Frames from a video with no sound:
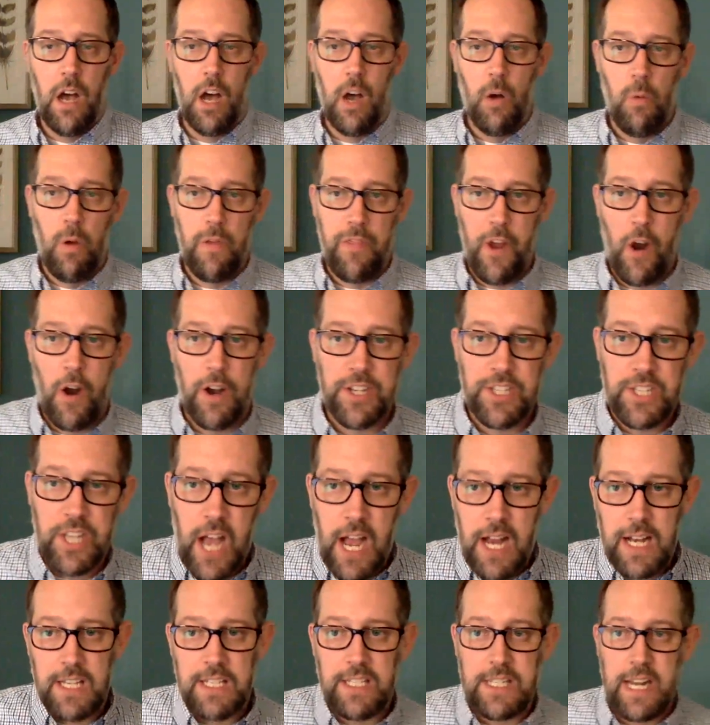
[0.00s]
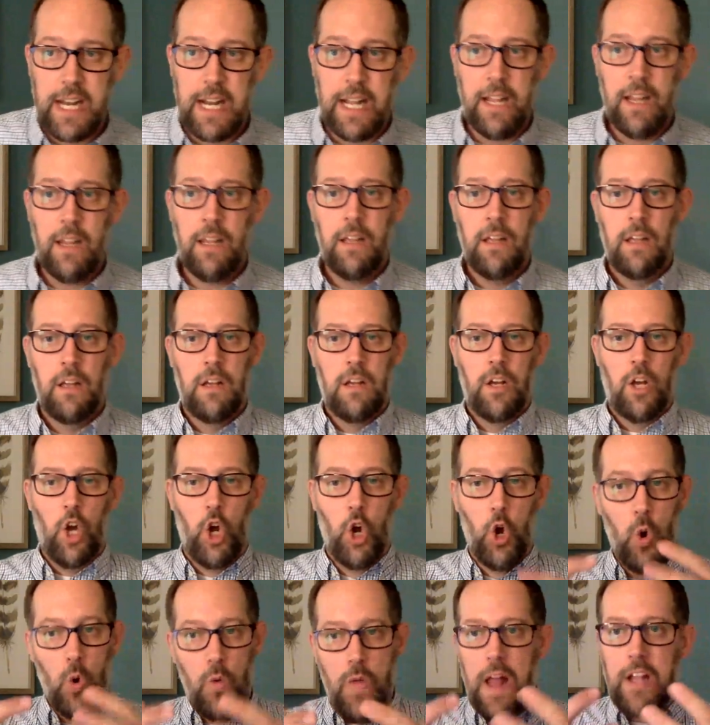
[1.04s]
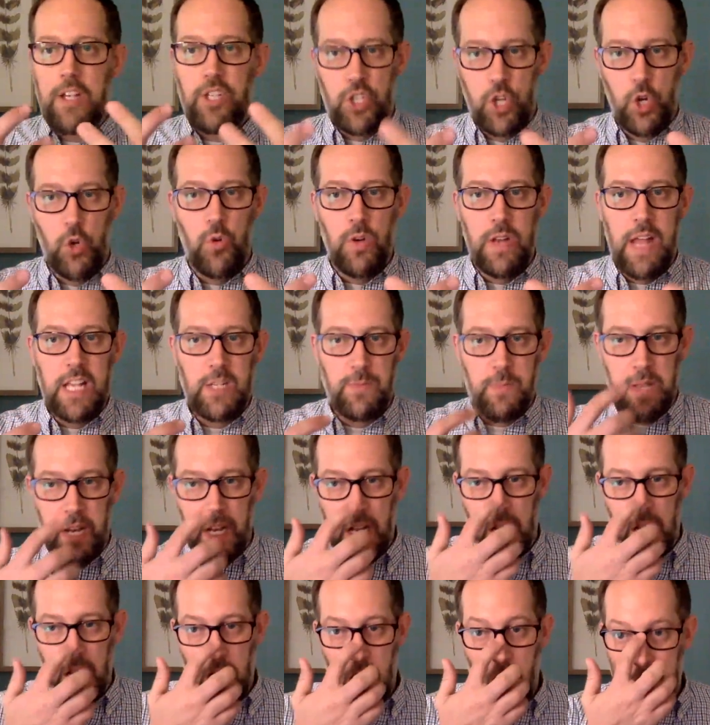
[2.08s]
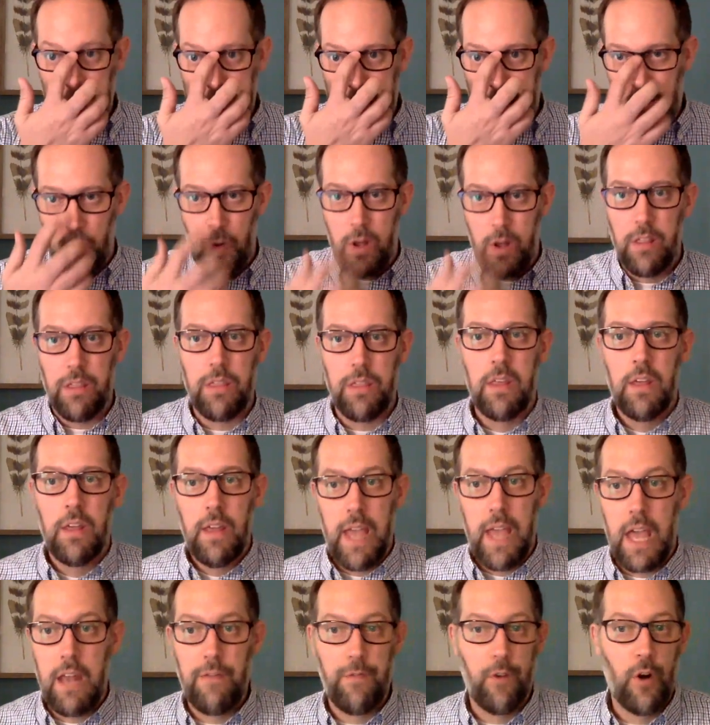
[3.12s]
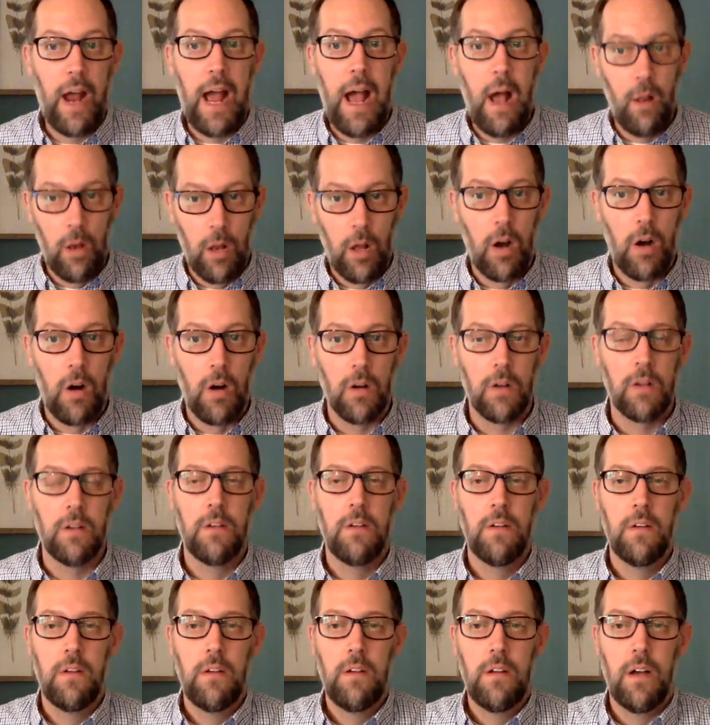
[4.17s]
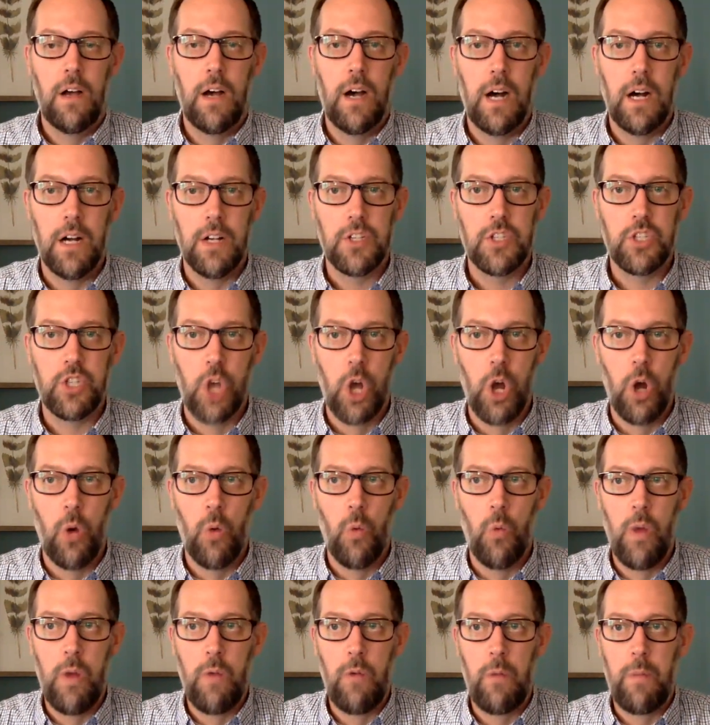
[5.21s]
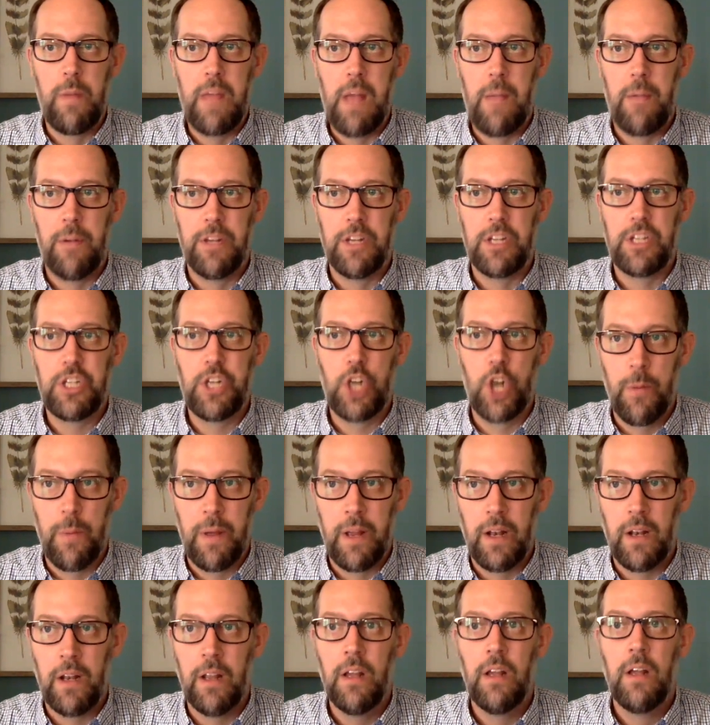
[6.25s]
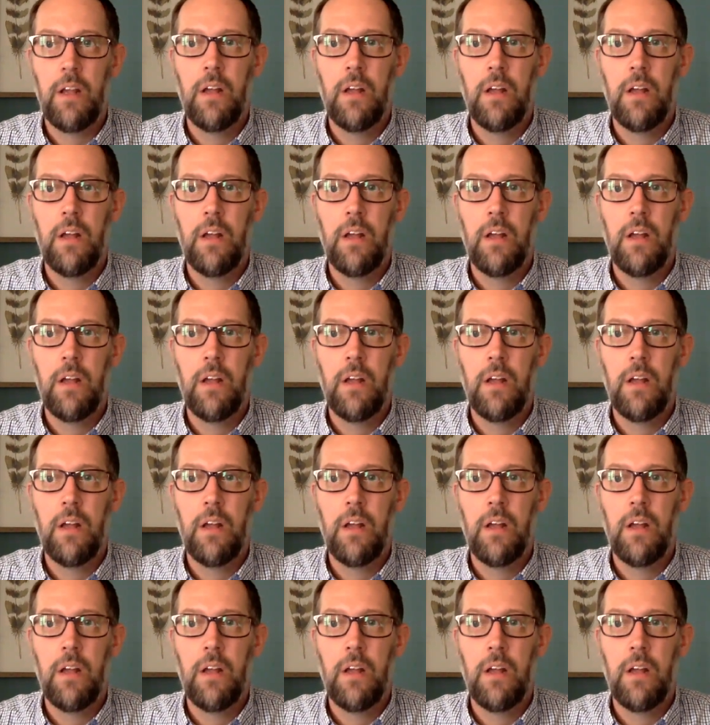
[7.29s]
with our assigned seating, who that student has been in contact with and for how long. So we would be able to determine